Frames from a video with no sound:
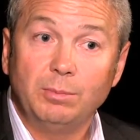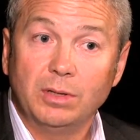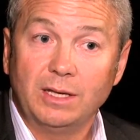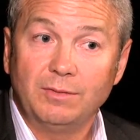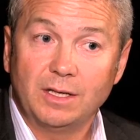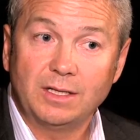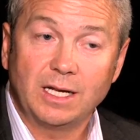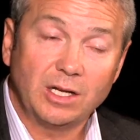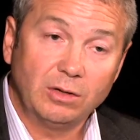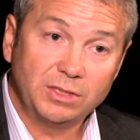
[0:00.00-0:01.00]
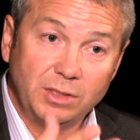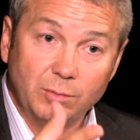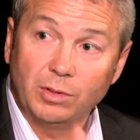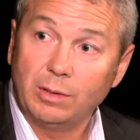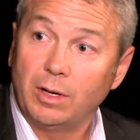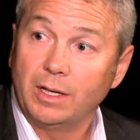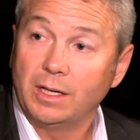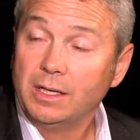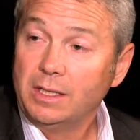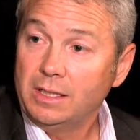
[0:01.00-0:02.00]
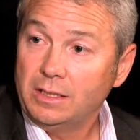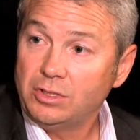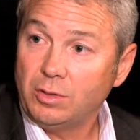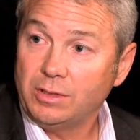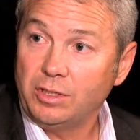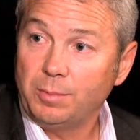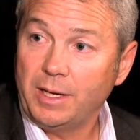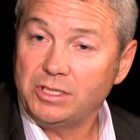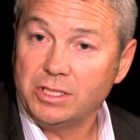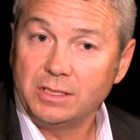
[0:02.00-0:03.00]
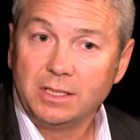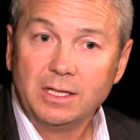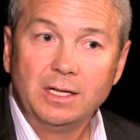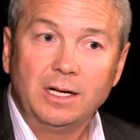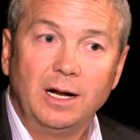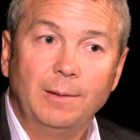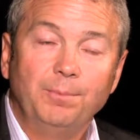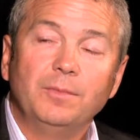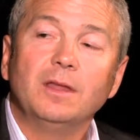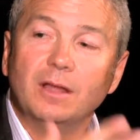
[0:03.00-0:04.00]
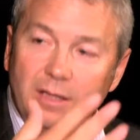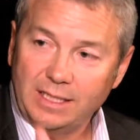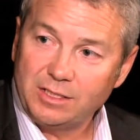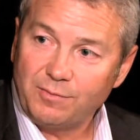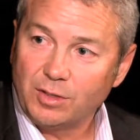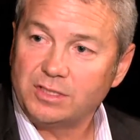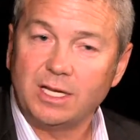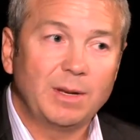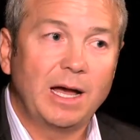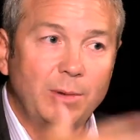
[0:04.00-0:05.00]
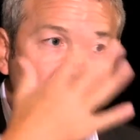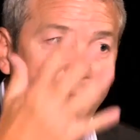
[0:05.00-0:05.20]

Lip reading: believe in the technology and really want to show it to your patient, at least the first time. Now my